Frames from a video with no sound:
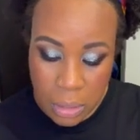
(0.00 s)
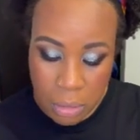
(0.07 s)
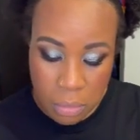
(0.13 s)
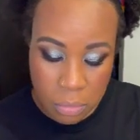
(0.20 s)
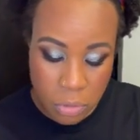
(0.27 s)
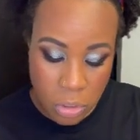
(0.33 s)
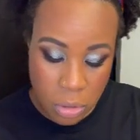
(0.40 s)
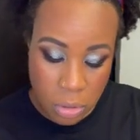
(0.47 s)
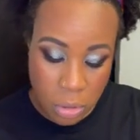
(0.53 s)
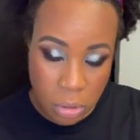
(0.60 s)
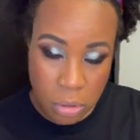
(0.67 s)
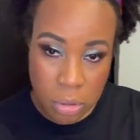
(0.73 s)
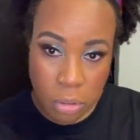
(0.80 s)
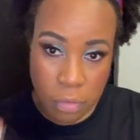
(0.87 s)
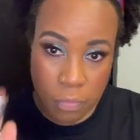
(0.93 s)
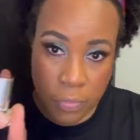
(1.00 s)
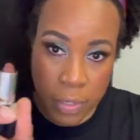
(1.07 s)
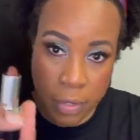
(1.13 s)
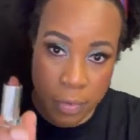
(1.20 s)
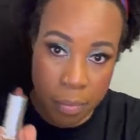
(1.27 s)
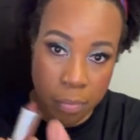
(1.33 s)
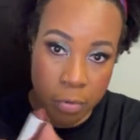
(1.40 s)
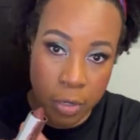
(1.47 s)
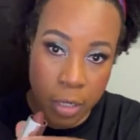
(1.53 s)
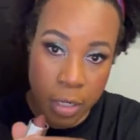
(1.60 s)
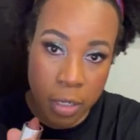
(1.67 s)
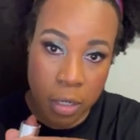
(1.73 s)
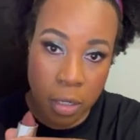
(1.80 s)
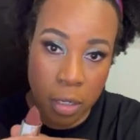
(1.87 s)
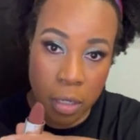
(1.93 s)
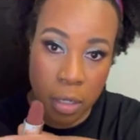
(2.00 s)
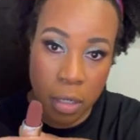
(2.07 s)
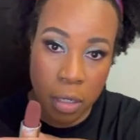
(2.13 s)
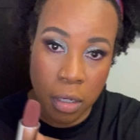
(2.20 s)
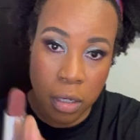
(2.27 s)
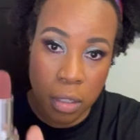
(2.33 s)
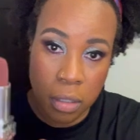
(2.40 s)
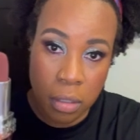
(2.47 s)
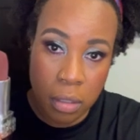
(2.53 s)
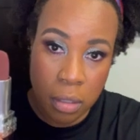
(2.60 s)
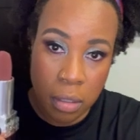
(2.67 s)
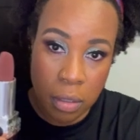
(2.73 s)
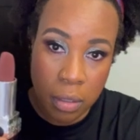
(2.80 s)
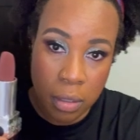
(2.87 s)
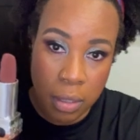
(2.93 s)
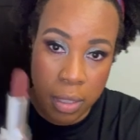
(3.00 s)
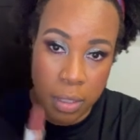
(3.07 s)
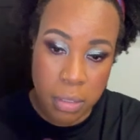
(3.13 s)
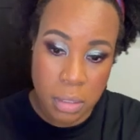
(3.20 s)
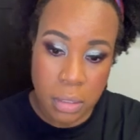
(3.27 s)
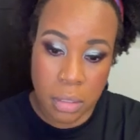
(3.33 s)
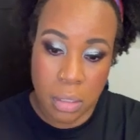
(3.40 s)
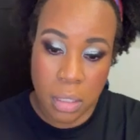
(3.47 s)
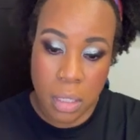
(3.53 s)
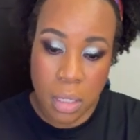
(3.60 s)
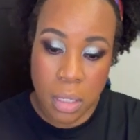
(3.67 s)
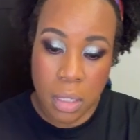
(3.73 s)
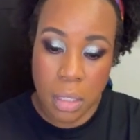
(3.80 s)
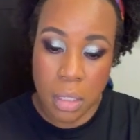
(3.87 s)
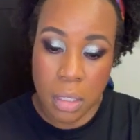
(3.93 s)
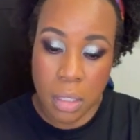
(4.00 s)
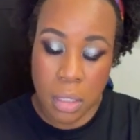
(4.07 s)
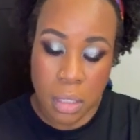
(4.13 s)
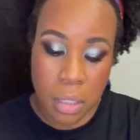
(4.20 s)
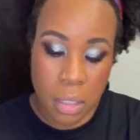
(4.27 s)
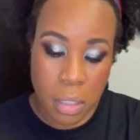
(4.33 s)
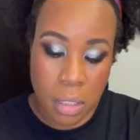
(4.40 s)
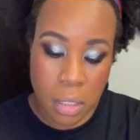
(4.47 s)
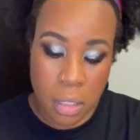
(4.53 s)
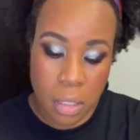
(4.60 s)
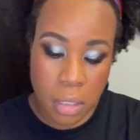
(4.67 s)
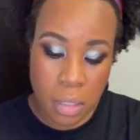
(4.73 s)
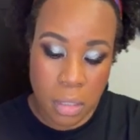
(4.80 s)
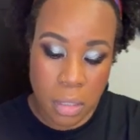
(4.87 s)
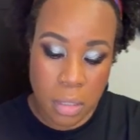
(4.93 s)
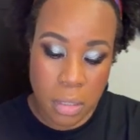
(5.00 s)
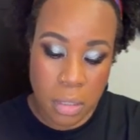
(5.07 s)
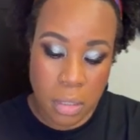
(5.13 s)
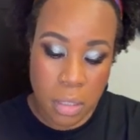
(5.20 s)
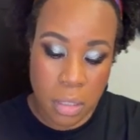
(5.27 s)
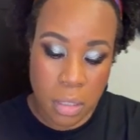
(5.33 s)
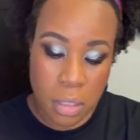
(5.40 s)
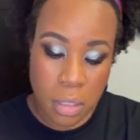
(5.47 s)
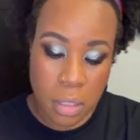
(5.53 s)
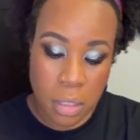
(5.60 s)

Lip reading: which is also very pretty. Yes. Let's see.